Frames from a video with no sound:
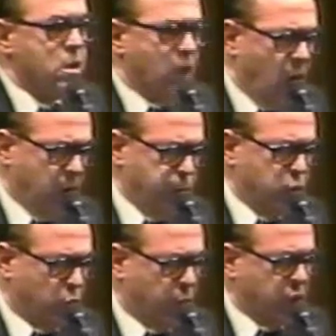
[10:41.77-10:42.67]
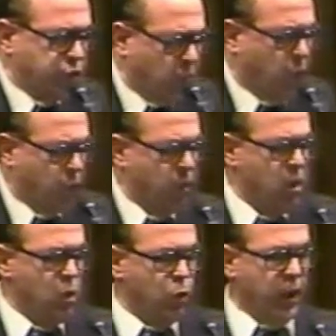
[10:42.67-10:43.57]
God was on his throne
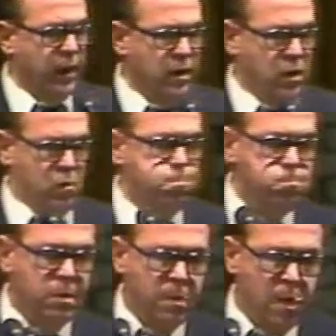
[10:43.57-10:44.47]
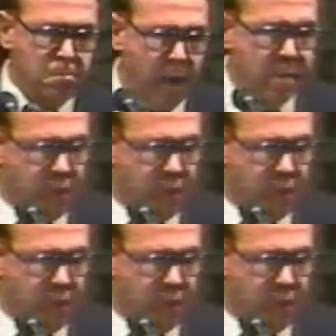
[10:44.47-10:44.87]
when my